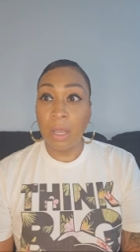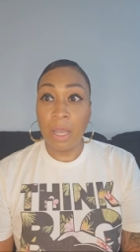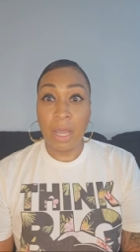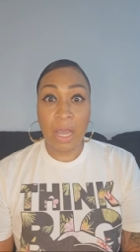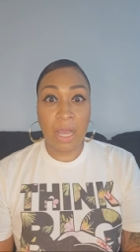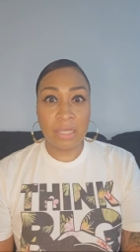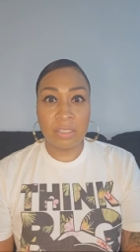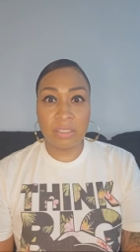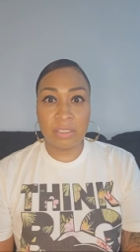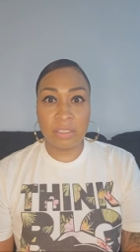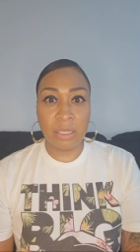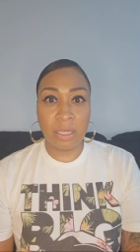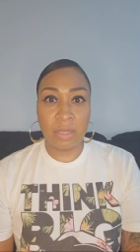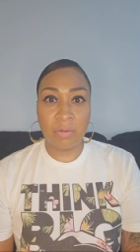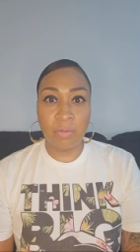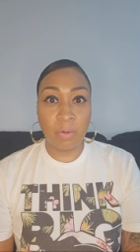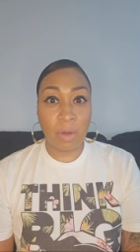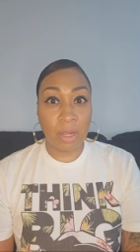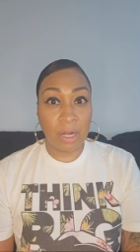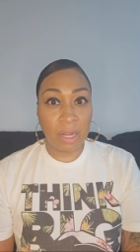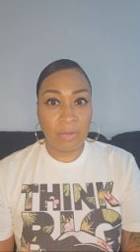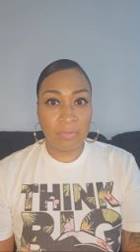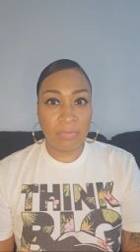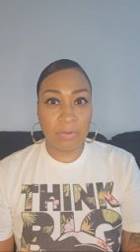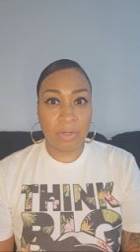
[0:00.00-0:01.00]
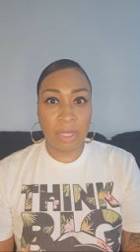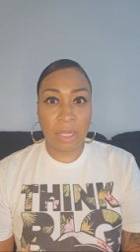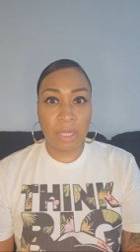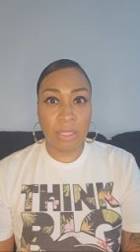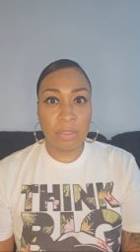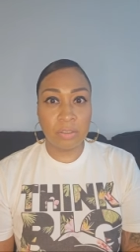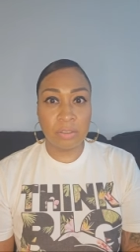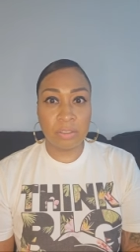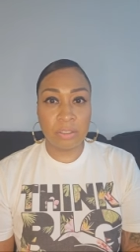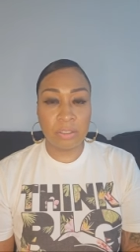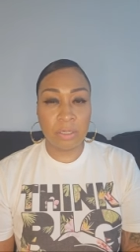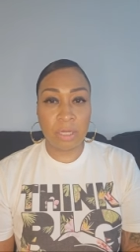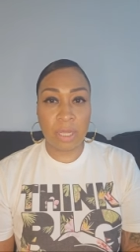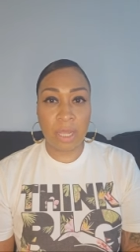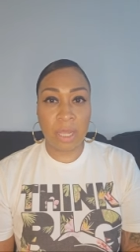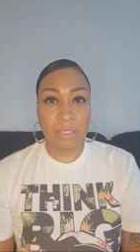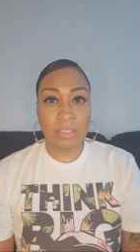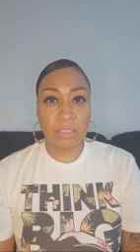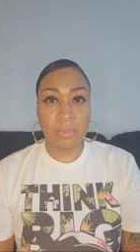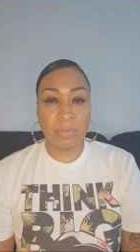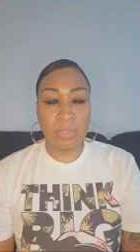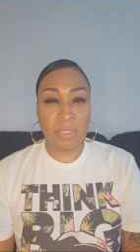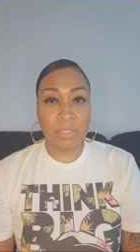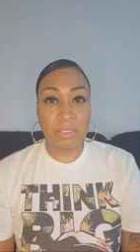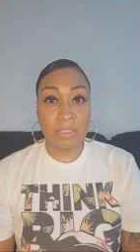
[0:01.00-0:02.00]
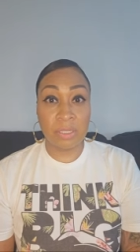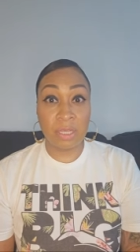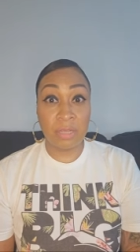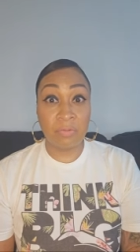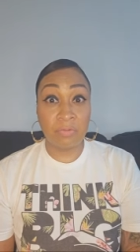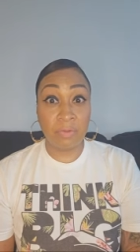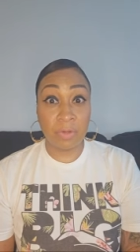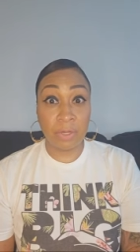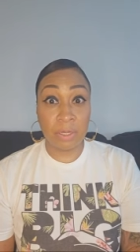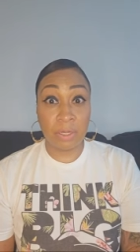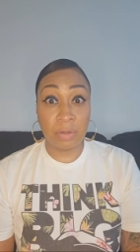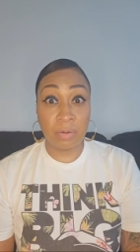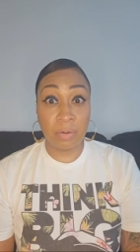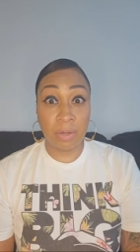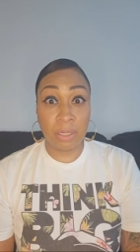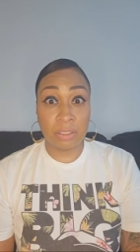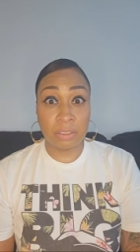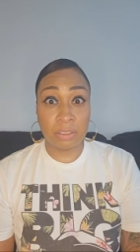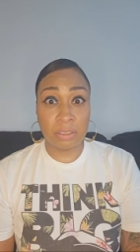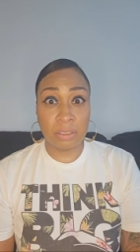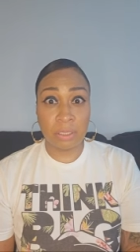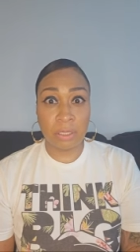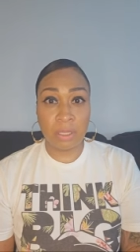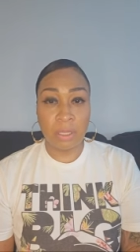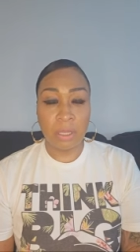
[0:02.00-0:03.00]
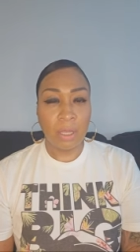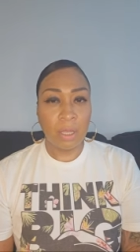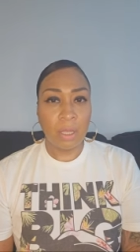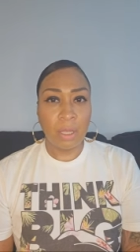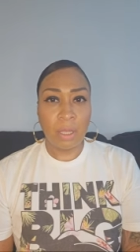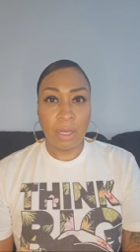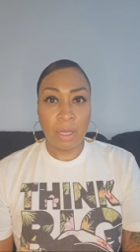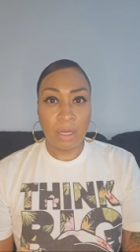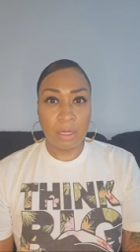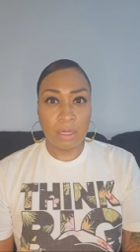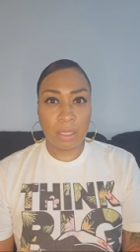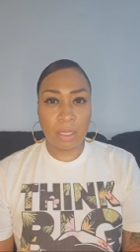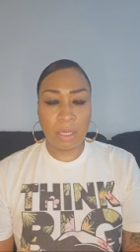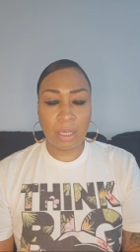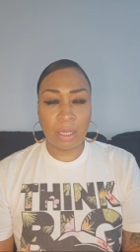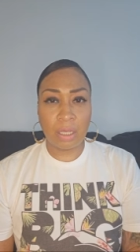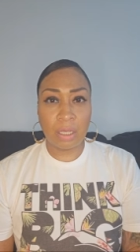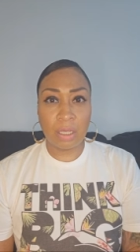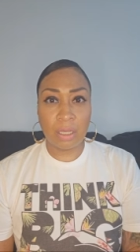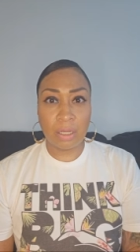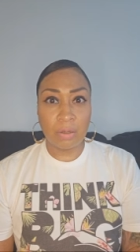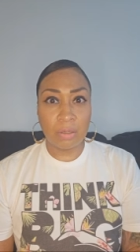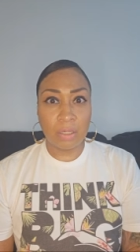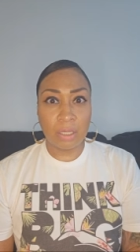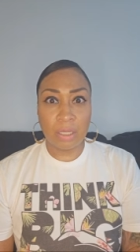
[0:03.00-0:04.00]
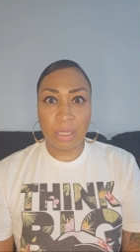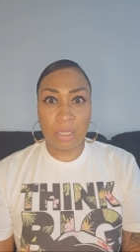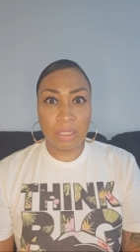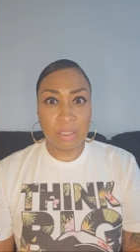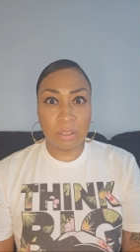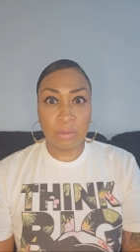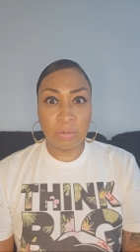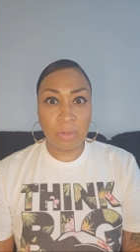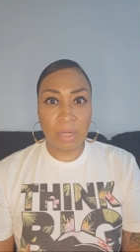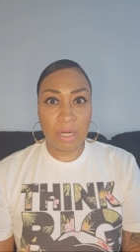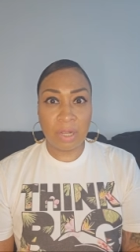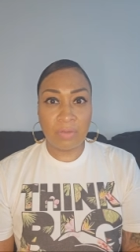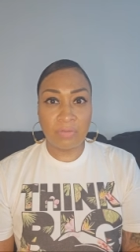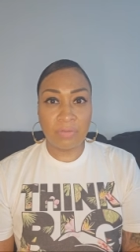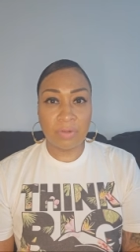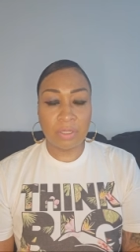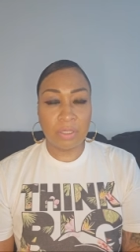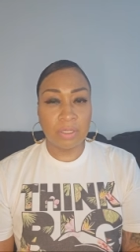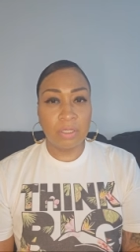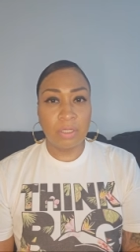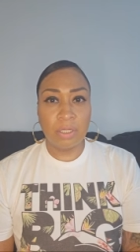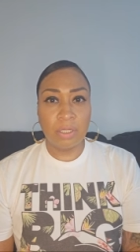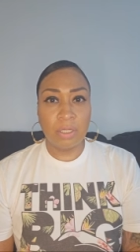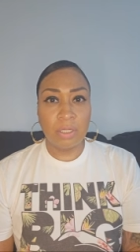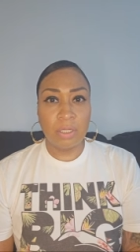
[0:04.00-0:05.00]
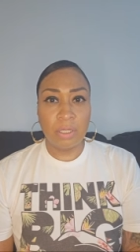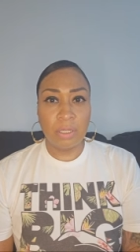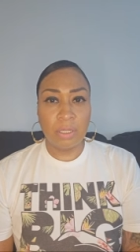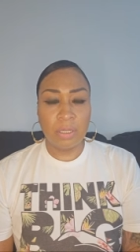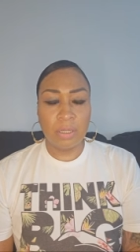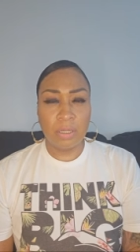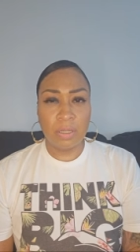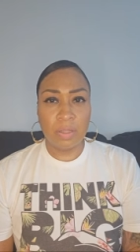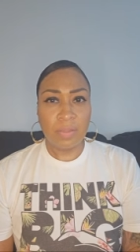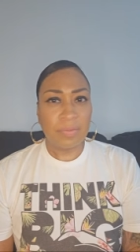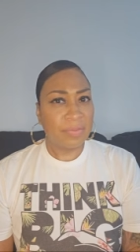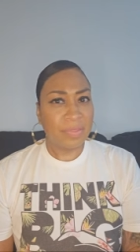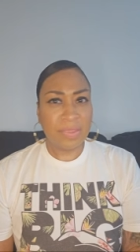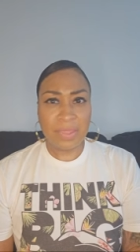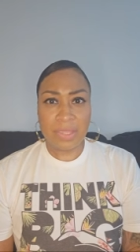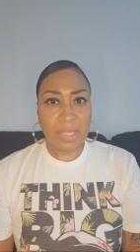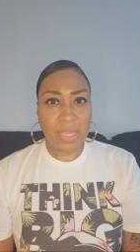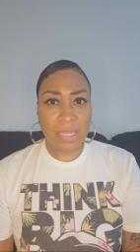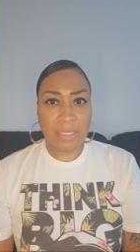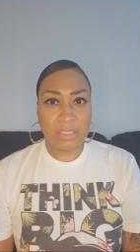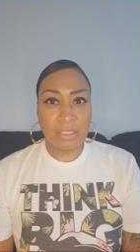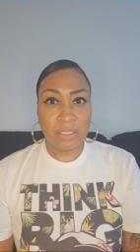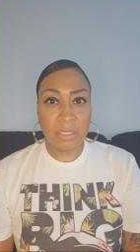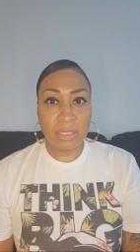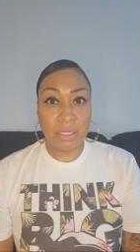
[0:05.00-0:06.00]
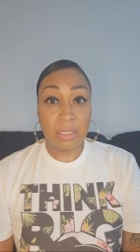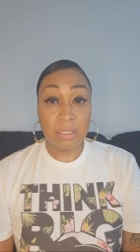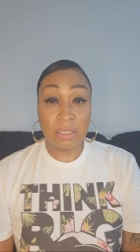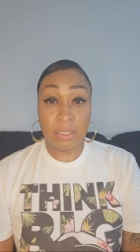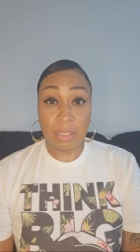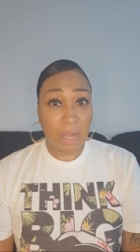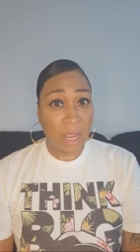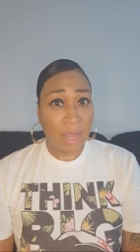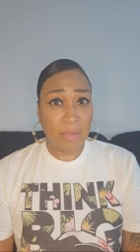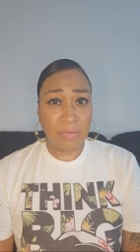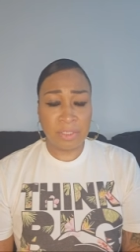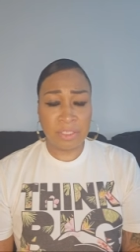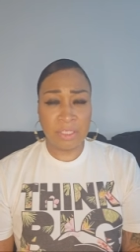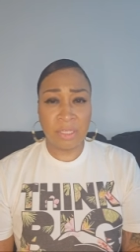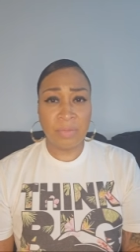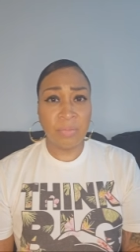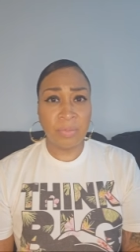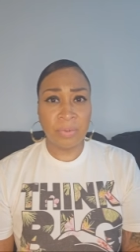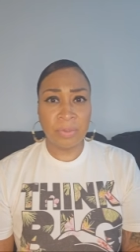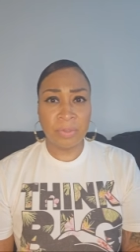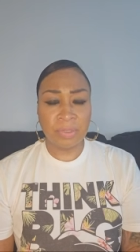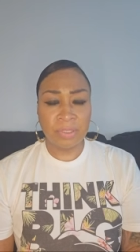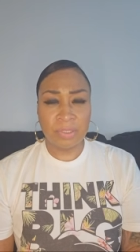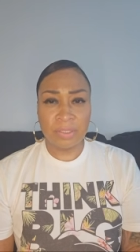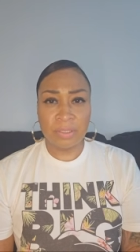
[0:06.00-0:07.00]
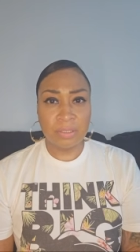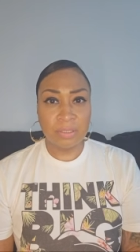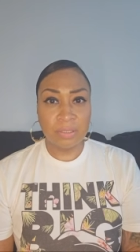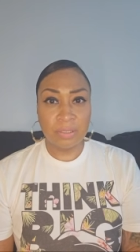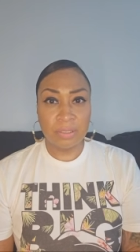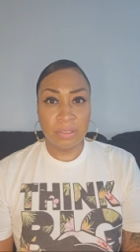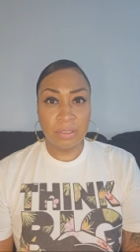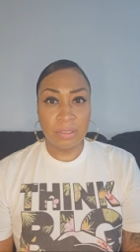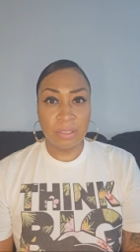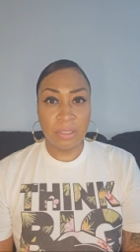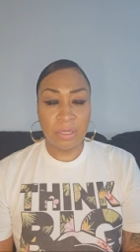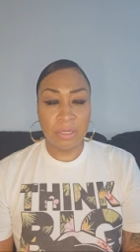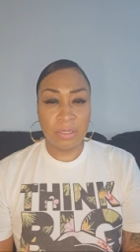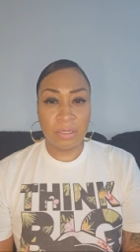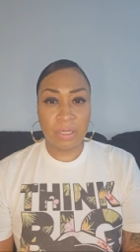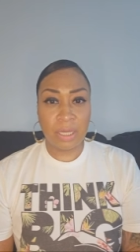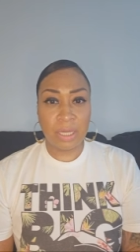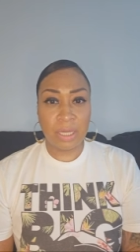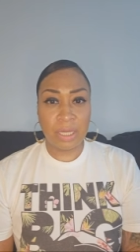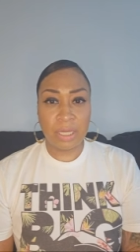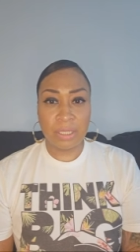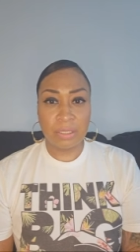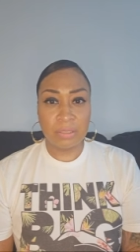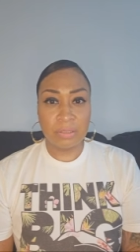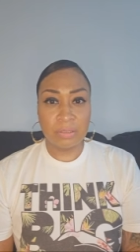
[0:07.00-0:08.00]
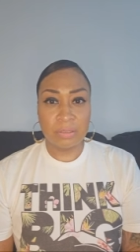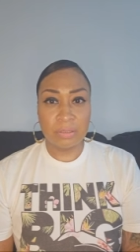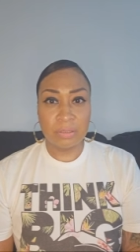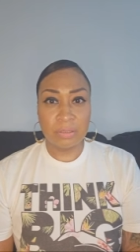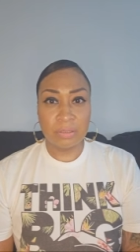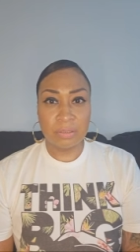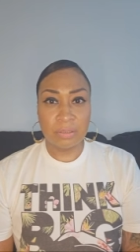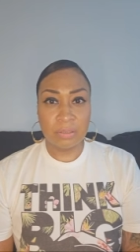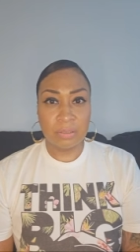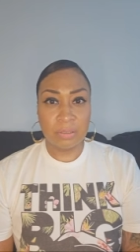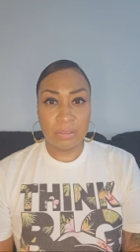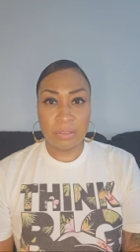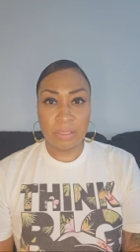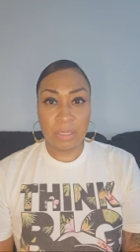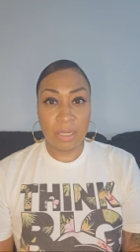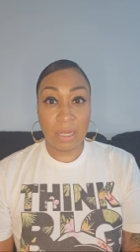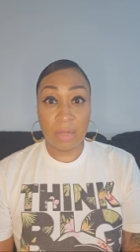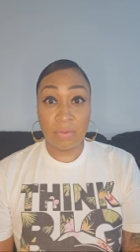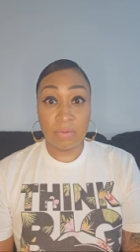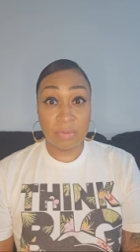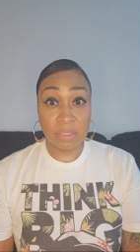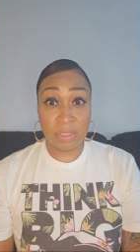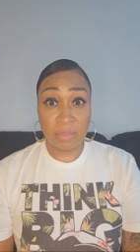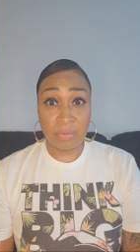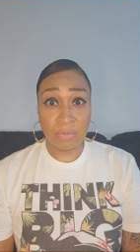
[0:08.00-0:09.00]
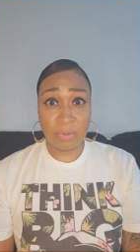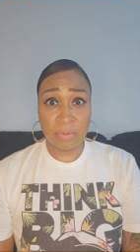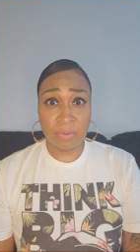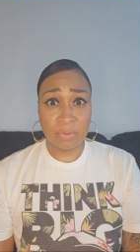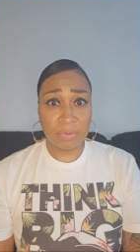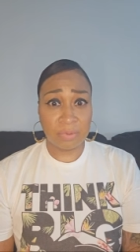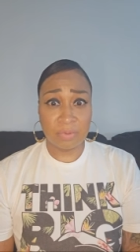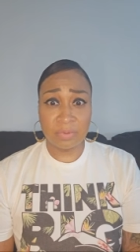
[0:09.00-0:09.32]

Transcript: I said whatever, and you still asking me the same fucking question. Okay? It's whatever. That's it. I'm simple. Okay? I'm simple.